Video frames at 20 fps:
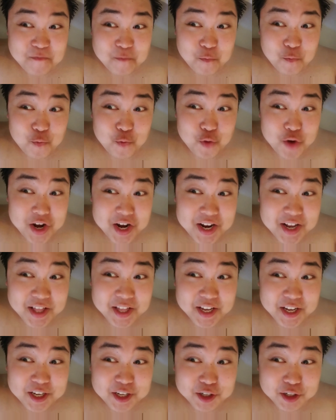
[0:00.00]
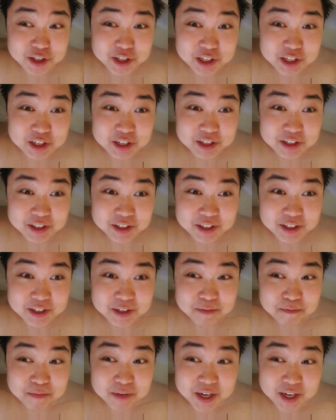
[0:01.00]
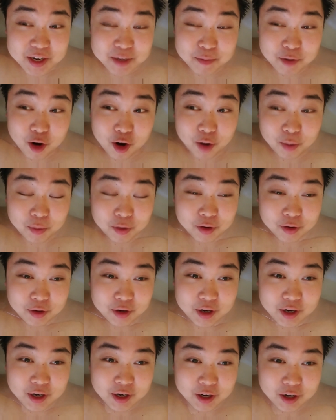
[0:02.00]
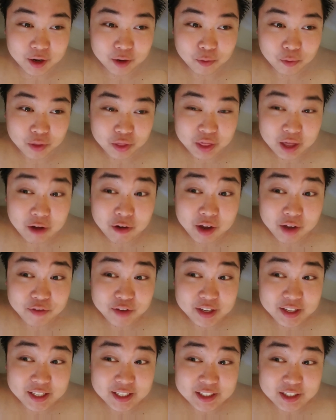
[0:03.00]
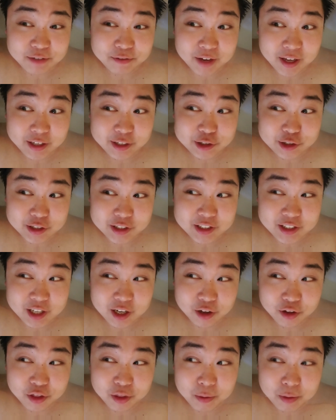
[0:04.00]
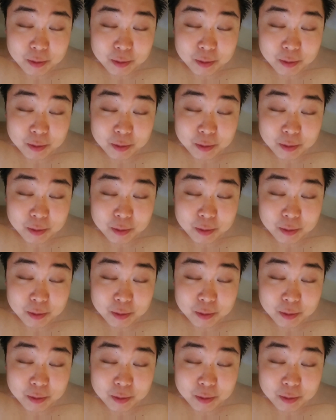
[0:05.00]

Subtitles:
Really good medium armor without giving disadvantage to stealth.